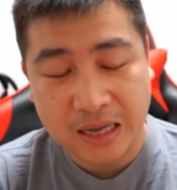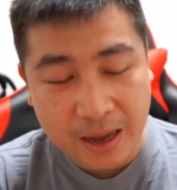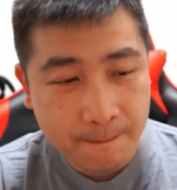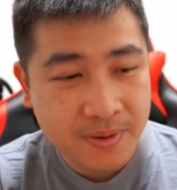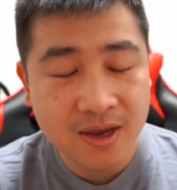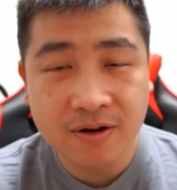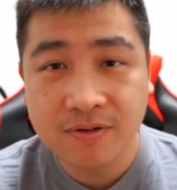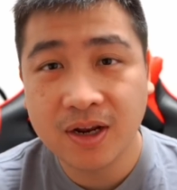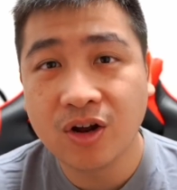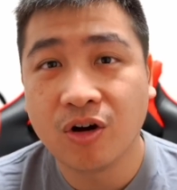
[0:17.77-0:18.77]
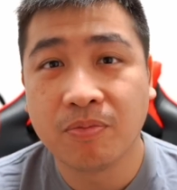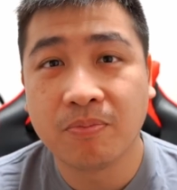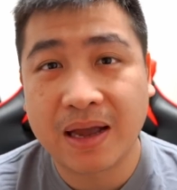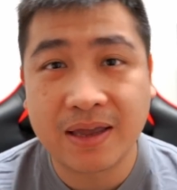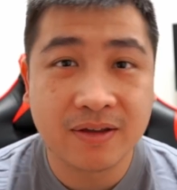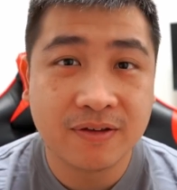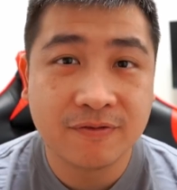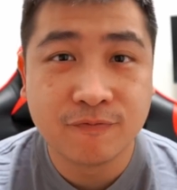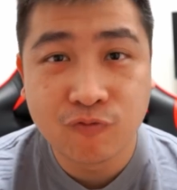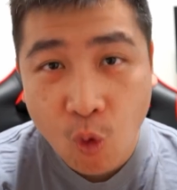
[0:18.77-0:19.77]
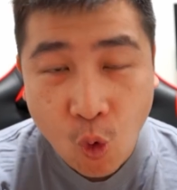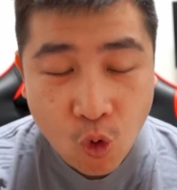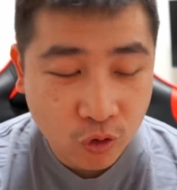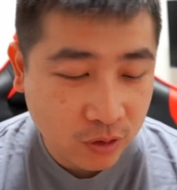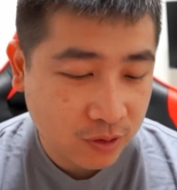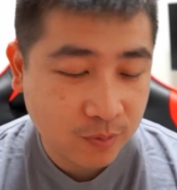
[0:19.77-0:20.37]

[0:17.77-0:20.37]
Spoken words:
appearing on my phone,